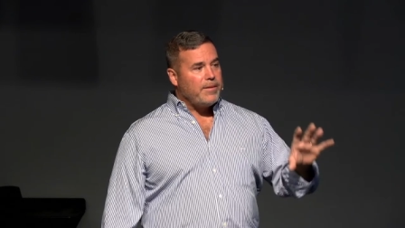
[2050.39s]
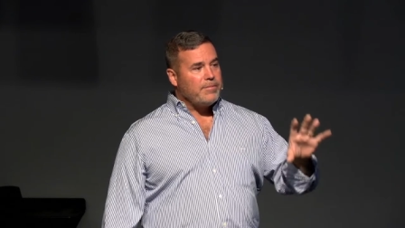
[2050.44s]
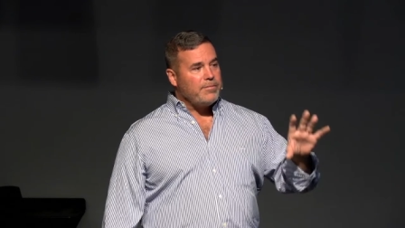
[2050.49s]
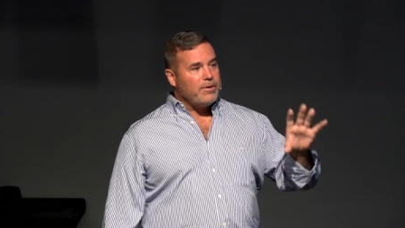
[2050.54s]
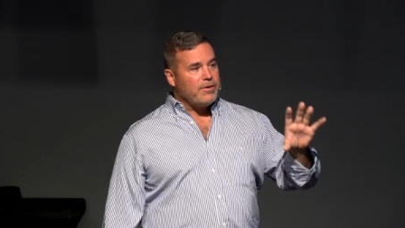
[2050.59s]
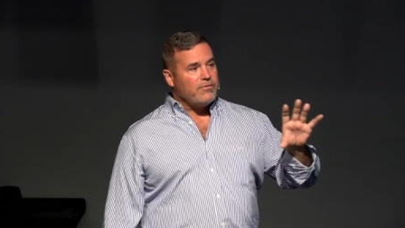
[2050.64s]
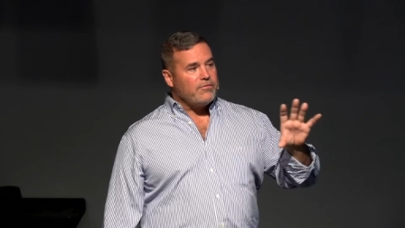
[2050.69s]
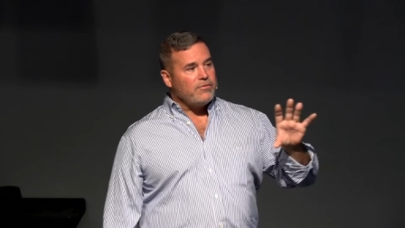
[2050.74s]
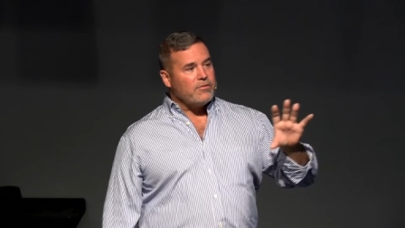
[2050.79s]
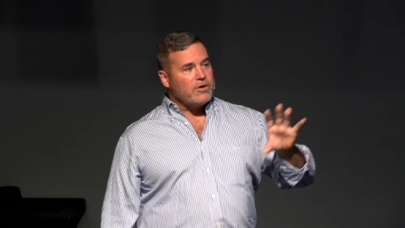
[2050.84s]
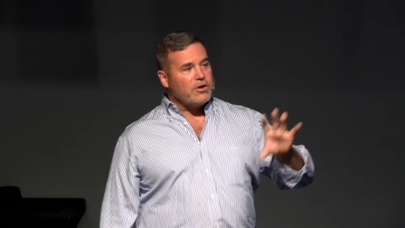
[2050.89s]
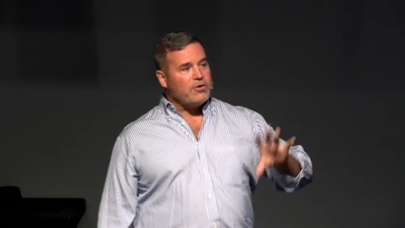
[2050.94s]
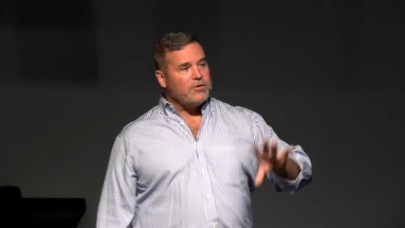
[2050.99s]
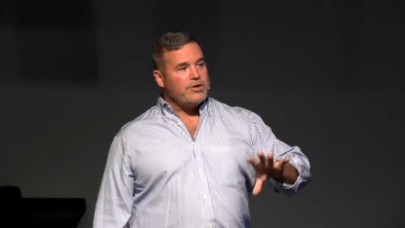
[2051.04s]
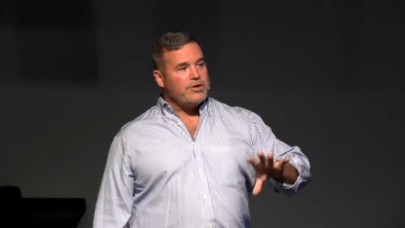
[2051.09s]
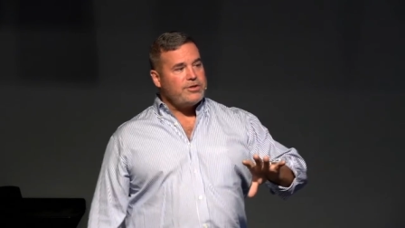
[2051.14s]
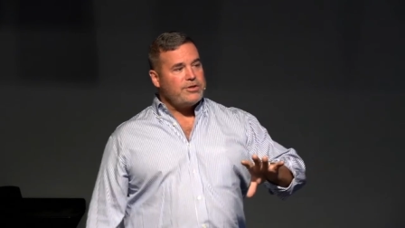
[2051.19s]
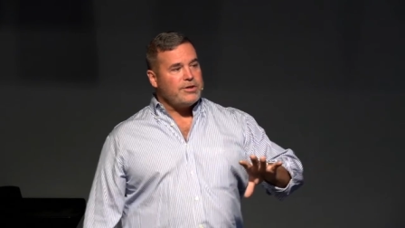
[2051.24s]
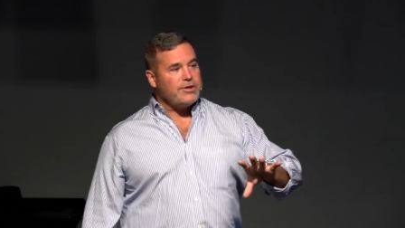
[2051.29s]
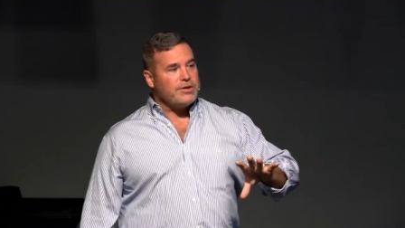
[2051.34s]
But for a
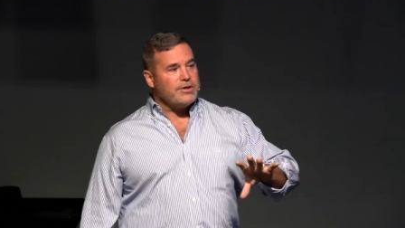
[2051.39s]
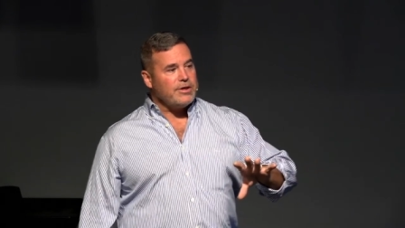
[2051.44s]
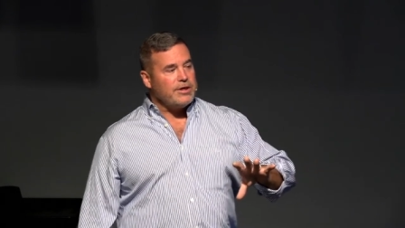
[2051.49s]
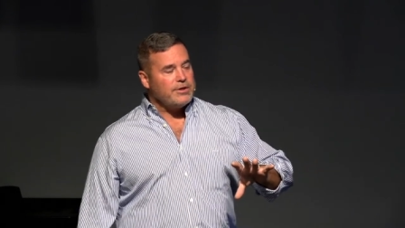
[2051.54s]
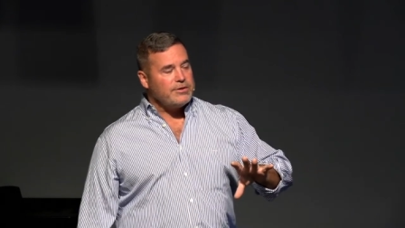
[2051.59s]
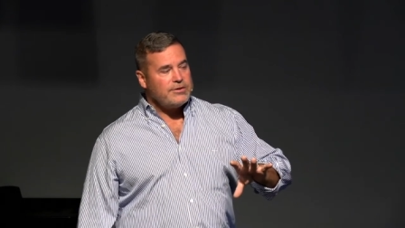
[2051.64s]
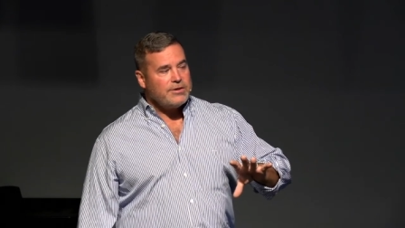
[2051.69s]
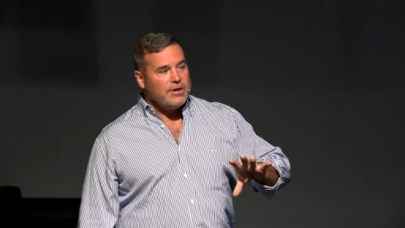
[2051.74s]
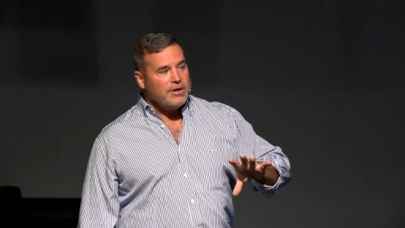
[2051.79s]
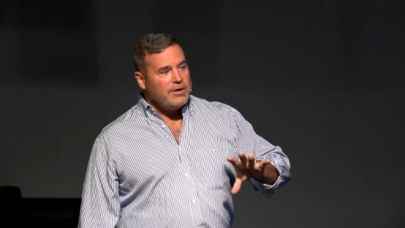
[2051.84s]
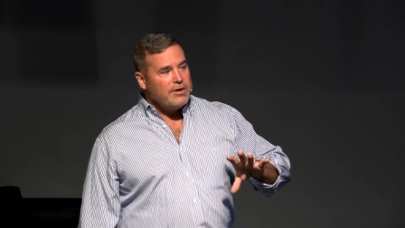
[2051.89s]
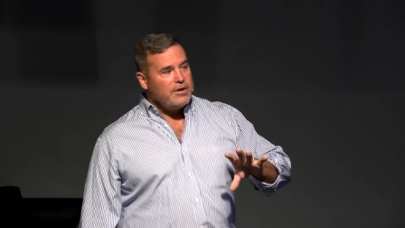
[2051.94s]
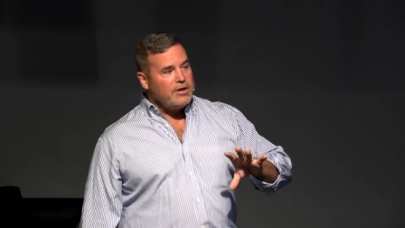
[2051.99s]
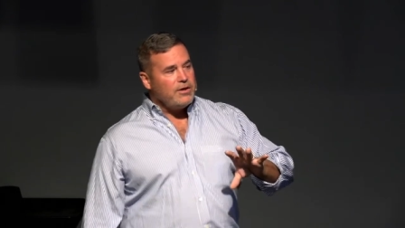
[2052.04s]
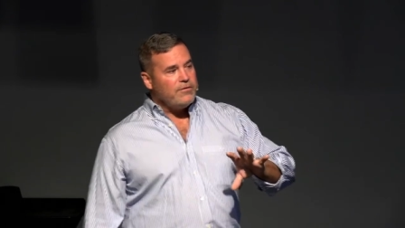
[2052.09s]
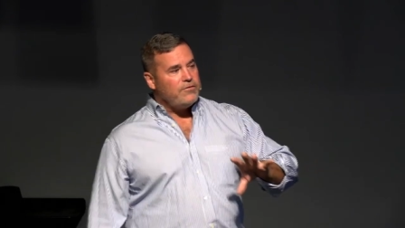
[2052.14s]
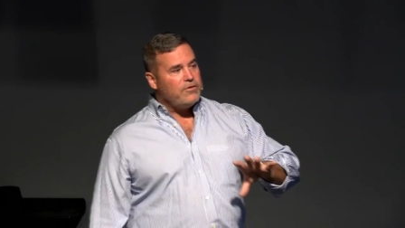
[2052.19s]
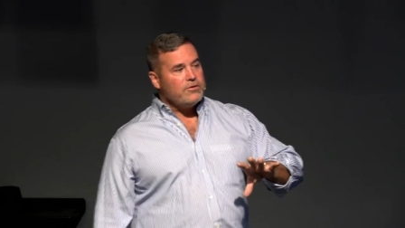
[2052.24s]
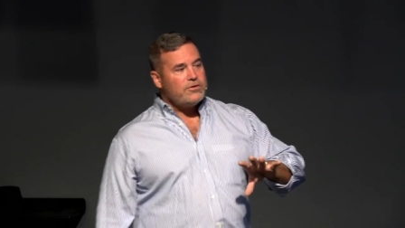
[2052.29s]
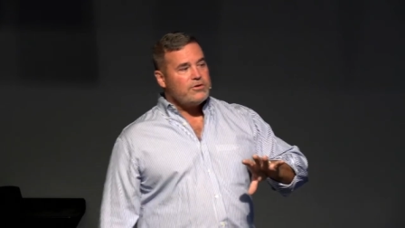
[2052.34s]
Christian, it's
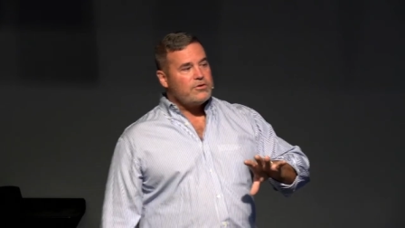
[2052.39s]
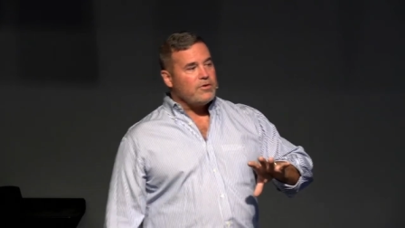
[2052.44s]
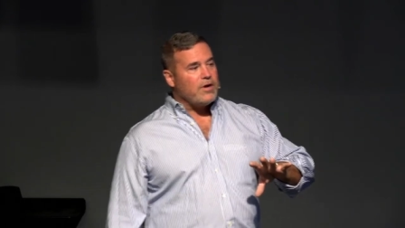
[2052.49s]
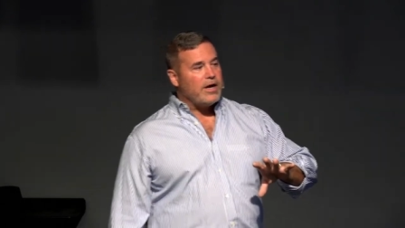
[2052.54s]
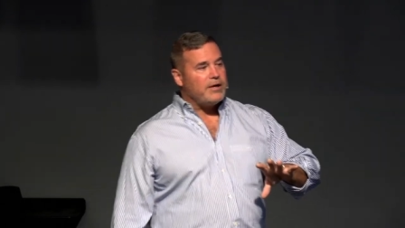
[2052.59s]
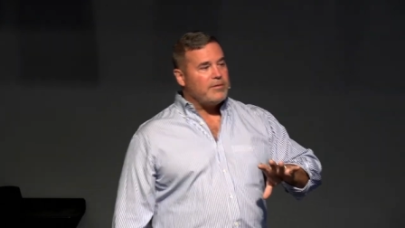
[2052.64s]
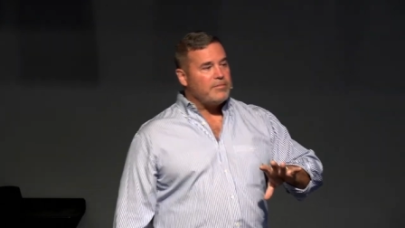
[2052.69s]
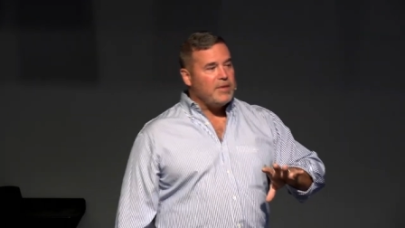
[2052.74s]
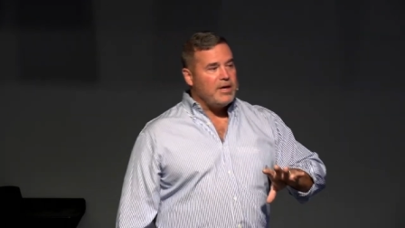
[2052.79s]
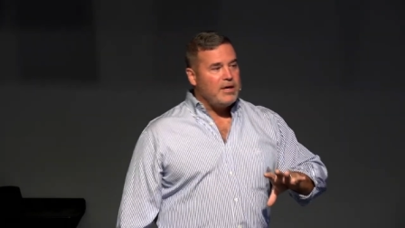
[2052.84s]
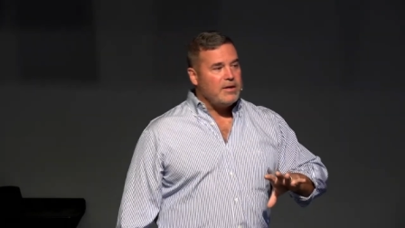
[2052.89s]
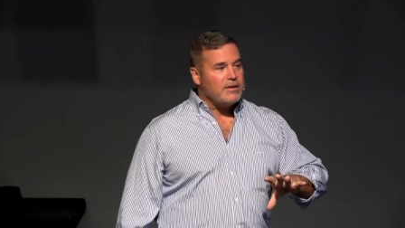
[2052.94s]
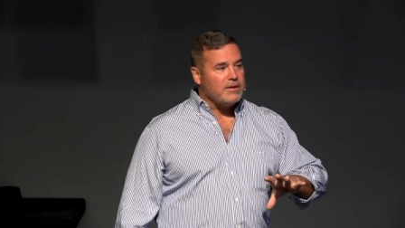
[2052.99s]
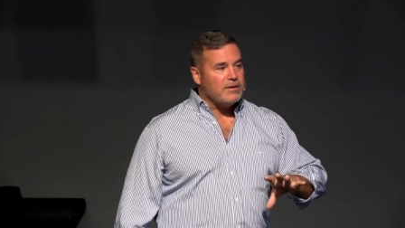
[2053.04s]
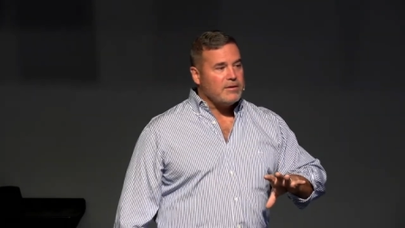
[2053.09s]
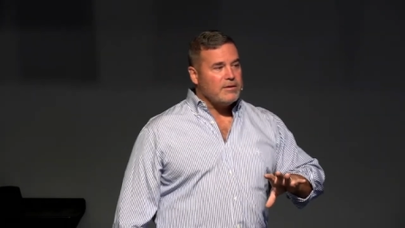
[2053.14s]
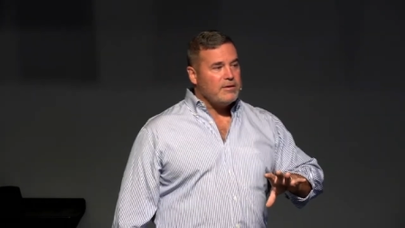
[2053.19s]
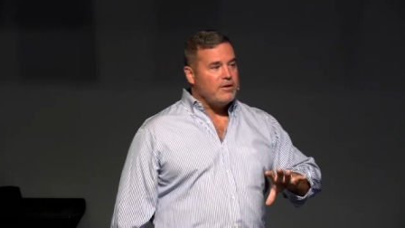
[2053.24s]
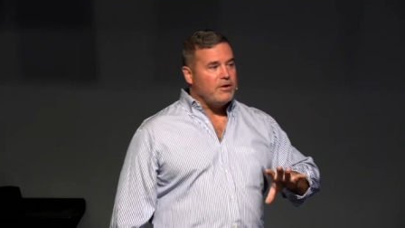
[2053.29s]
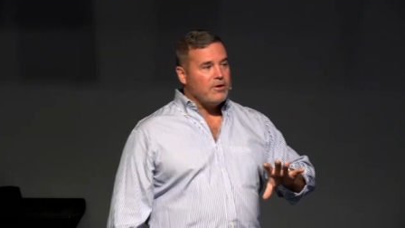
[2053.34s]
if you strike me,
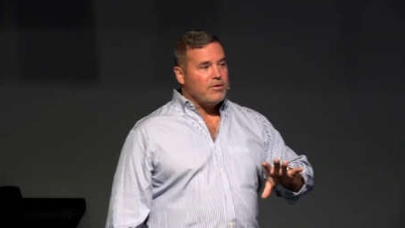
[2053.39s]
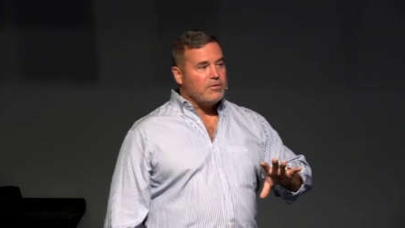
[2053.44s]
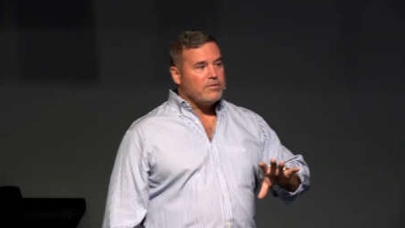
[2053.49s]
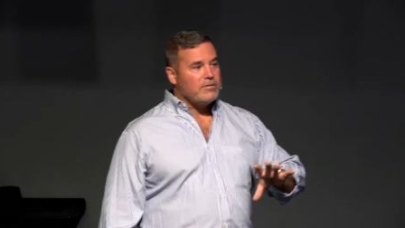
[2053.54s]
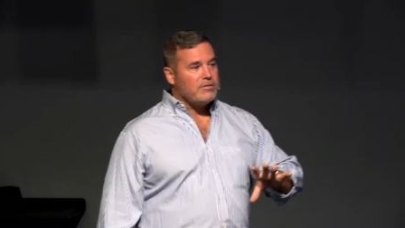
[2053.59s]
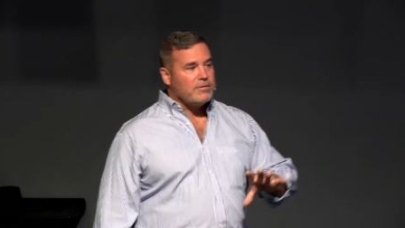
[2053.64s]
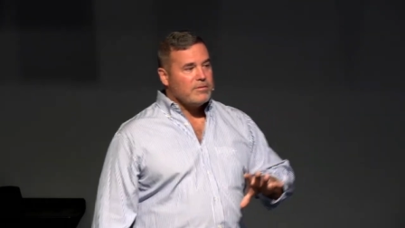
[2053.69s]
then, you know,